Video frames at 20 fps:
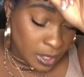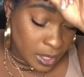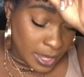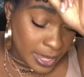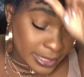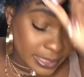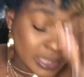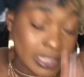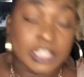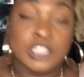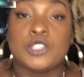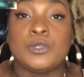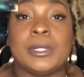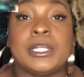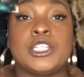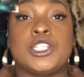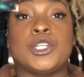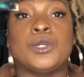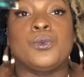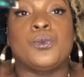
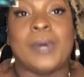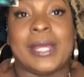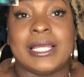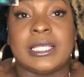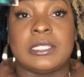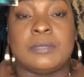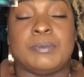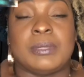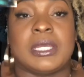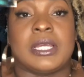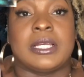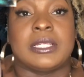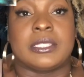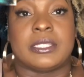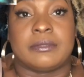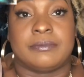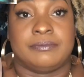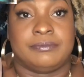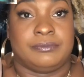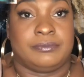accentuates your waist because
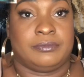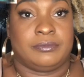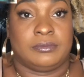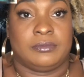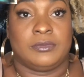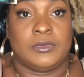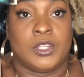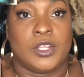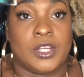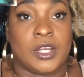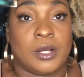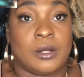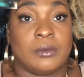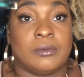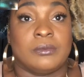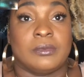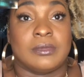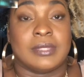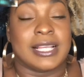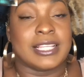you know,
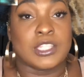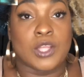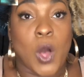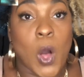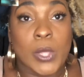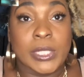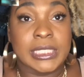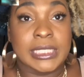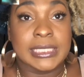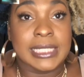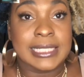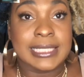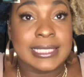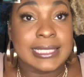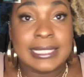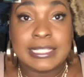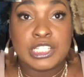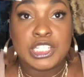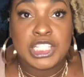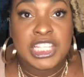that's the only thing that's
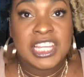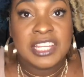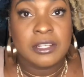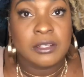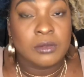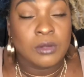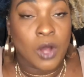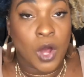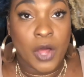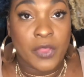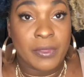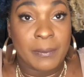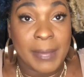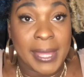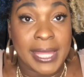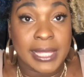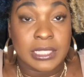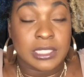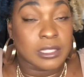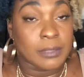cinched in on the
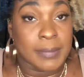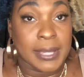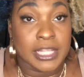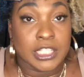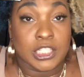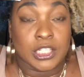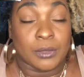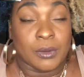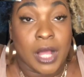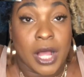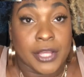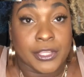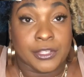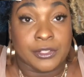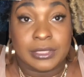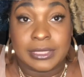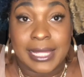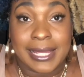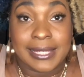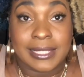pants. The pants don't hug
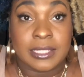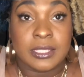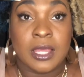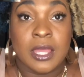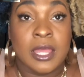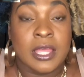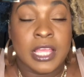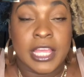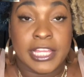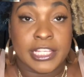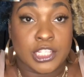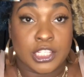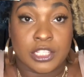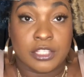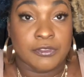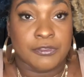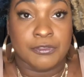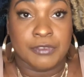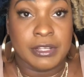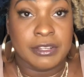your legs. It's
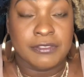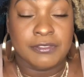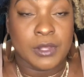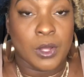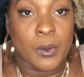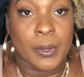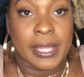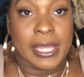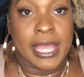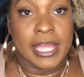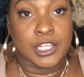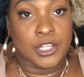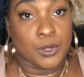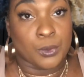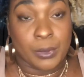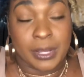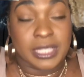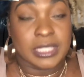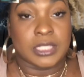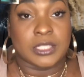just free flowing and your
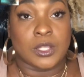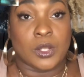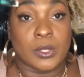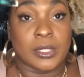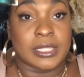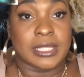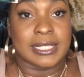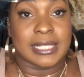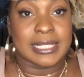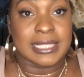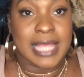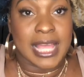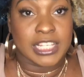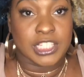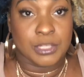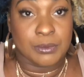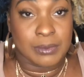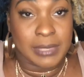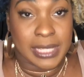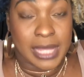waist is the only thing that's
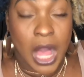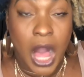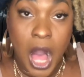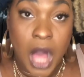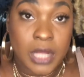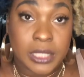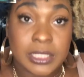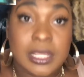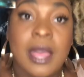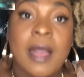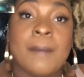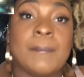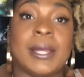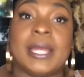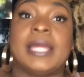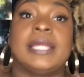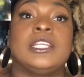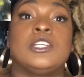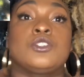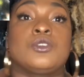actually being hugged by
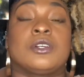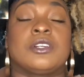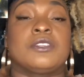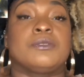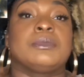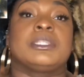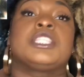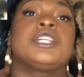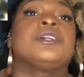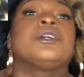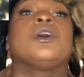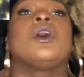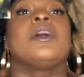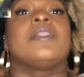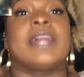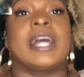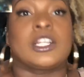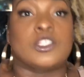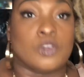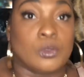any sort of material on
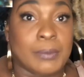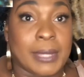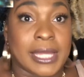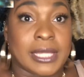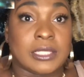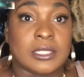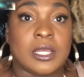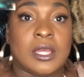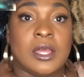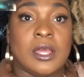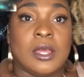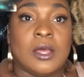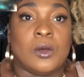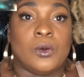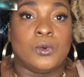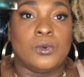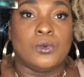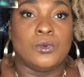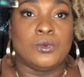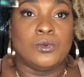the actual pants.
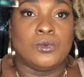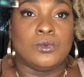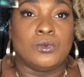Ooh,